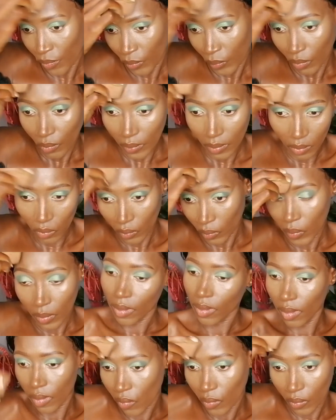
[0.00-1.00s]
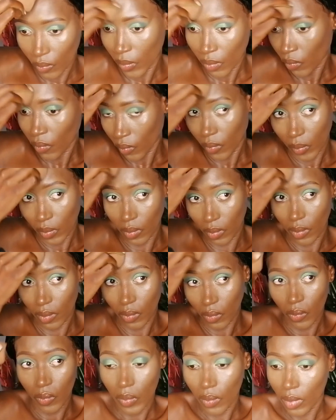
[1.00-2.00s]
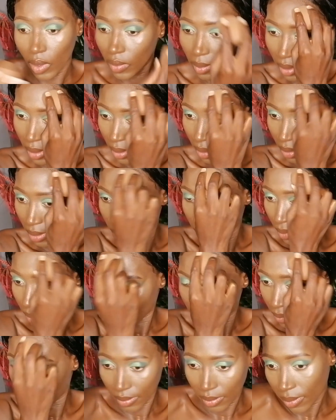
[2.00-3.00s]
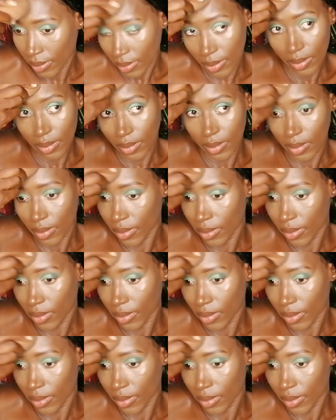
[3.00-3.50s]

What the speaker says: as you can possibly blend.